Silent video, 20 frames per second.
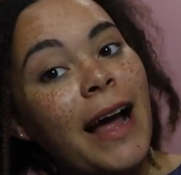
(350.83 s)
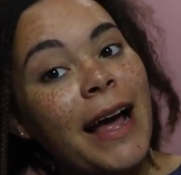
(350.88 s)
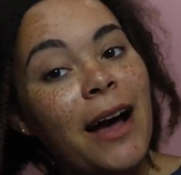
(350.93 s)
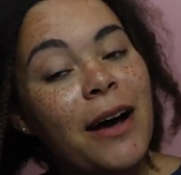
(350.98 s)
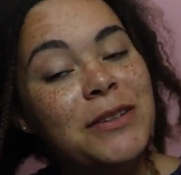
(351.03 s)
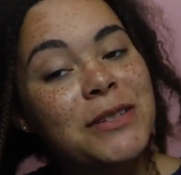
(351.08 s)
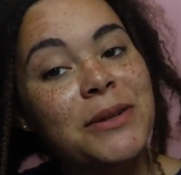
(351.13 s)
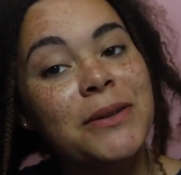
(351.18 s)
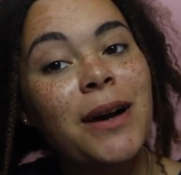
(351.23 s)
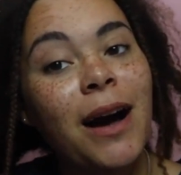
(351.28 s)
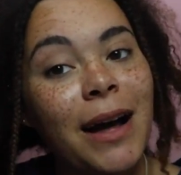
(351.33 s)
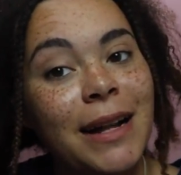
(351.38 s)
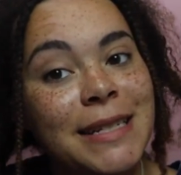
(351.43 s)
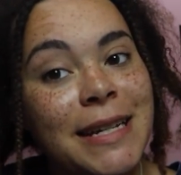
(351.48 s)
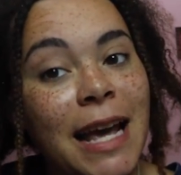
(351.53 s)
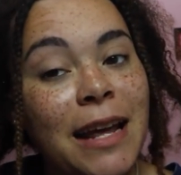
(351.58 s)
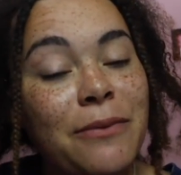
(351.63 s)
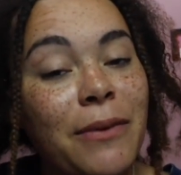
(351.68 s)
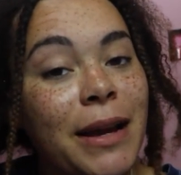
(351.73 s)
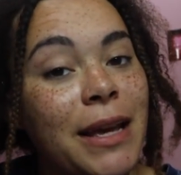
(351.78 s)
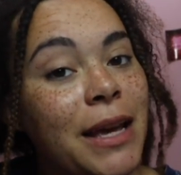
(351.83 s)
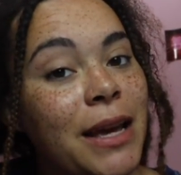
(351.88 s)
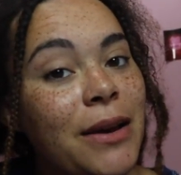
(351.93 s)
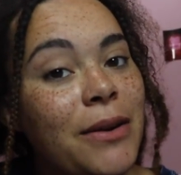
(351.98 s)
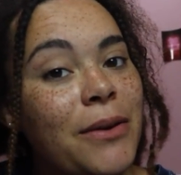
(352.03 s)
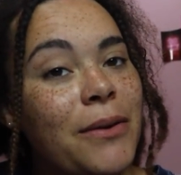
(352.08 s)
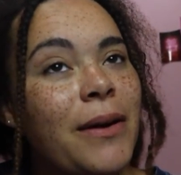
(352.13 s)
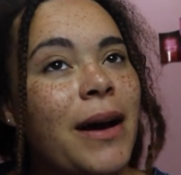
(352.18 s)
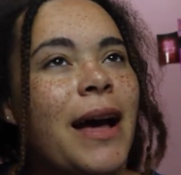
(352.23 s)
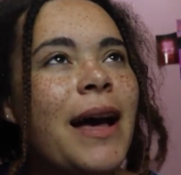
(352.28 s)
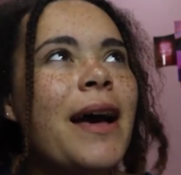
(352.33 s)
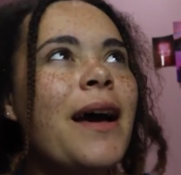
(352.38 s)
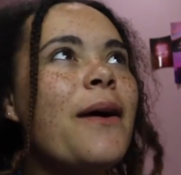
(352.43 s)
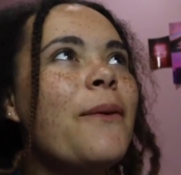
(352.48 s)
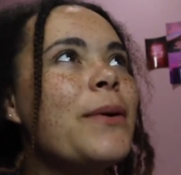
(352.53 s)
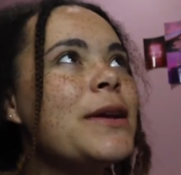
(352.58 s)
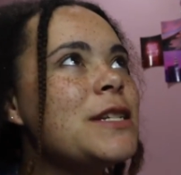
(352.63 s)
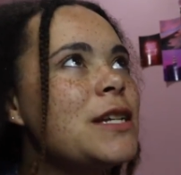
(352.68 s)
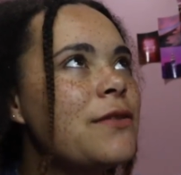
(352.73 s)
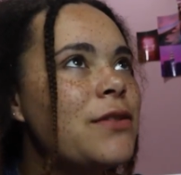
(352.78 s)
I also got into NYU,
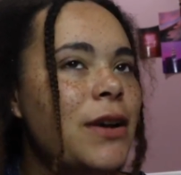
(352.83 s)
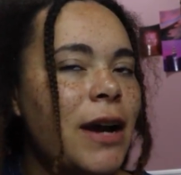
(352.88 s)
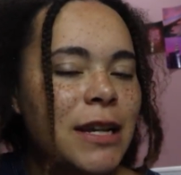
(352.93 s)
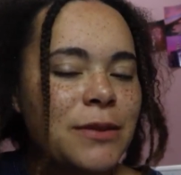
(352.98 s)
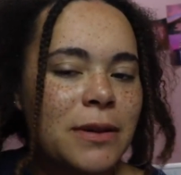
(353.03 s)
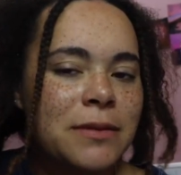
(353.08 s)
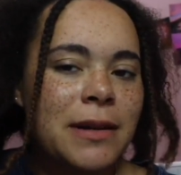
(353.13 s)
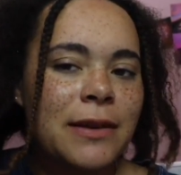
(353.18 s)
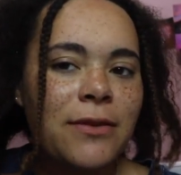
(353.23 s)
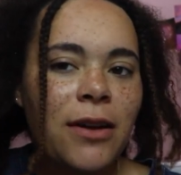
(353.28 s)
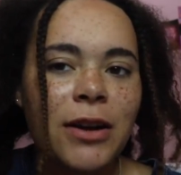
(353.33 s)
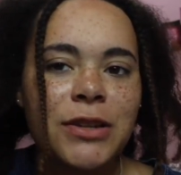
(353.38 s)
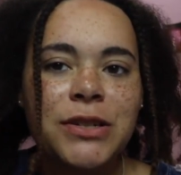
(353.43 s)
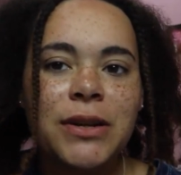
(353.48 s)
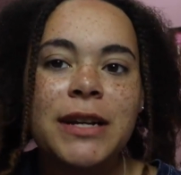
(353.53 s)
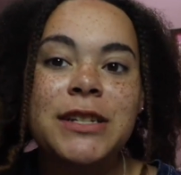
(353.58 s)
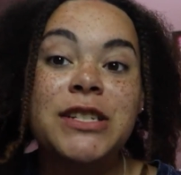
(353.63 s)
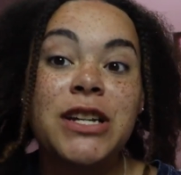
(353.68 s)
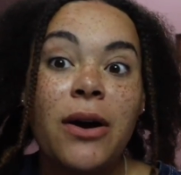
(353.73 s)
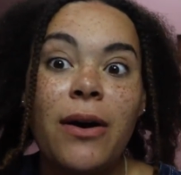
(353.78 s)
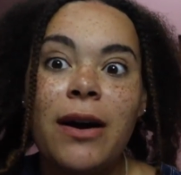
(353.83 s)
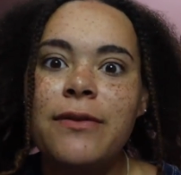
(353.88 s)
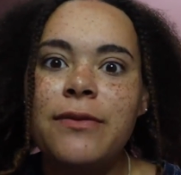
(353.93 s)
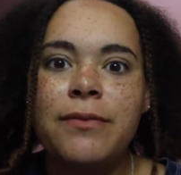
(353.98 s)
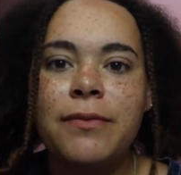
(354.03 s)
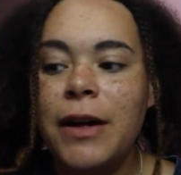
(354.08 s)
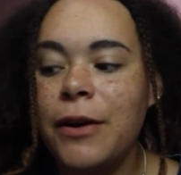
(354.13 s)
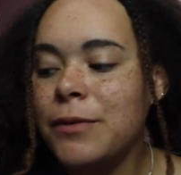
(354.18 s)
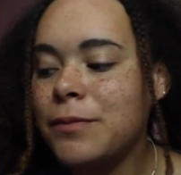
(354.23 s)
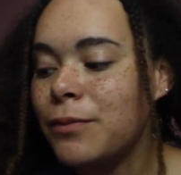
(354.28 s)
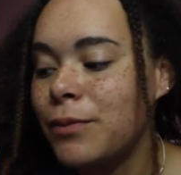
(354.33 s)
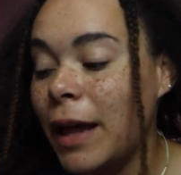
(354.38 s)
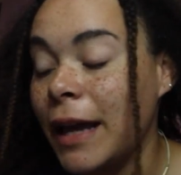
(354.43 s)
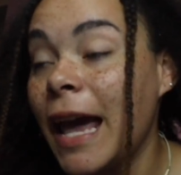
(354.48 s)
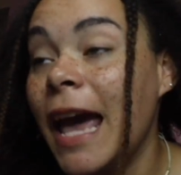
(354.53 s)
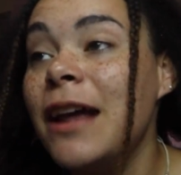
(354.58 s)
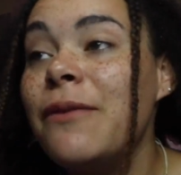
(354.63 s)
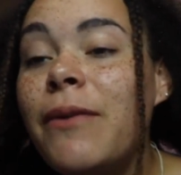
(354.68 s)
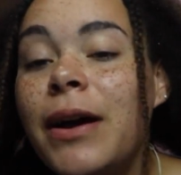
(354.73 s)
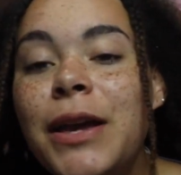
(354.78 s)
which if you guys watch my vlogs, you guys know
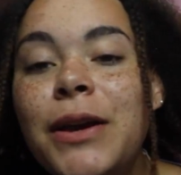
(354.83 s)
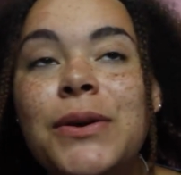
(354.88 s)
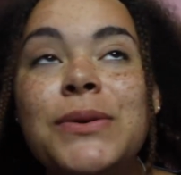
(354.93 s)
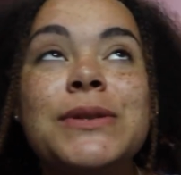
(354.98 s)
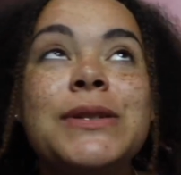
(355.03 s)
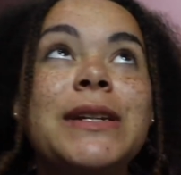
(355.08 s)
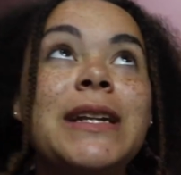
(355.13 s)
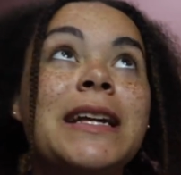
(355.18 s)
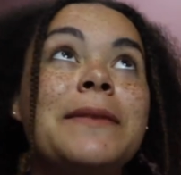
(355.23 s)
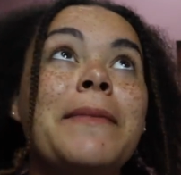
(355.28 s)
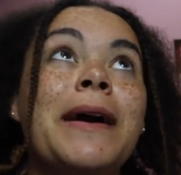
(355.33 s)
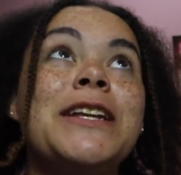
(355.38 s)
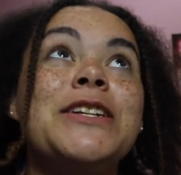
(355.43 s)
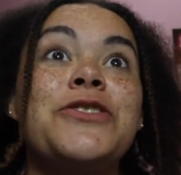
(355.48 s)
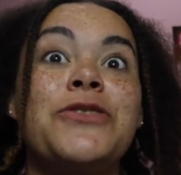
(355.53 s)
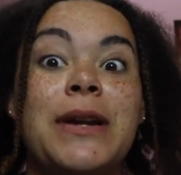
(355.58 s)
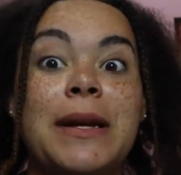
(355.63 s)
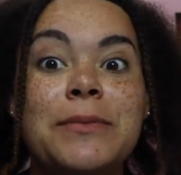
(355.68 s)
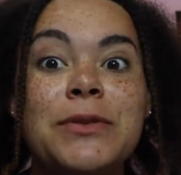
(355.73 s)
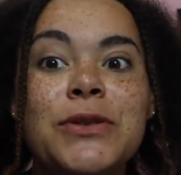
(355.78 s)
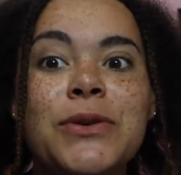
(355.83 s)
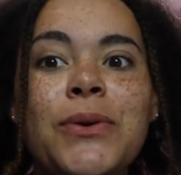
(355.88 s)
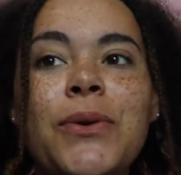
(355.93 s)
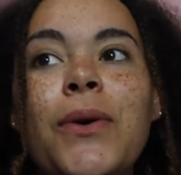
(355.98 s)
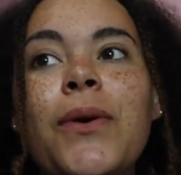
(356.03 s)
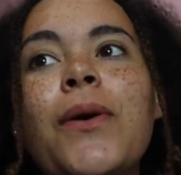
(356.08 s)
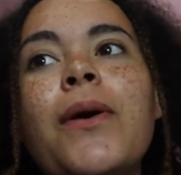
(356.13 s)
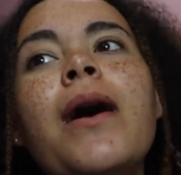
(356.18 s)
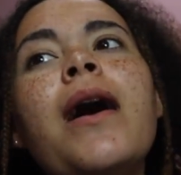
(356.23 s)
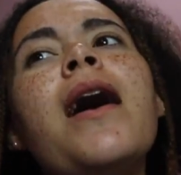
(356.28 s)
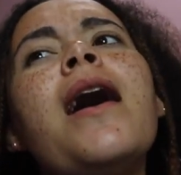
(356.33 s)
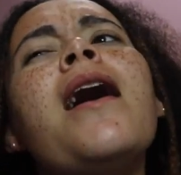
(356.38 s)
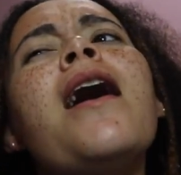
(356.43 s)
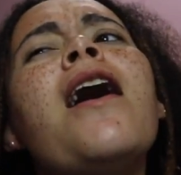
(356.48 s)
NYU is like my dream school.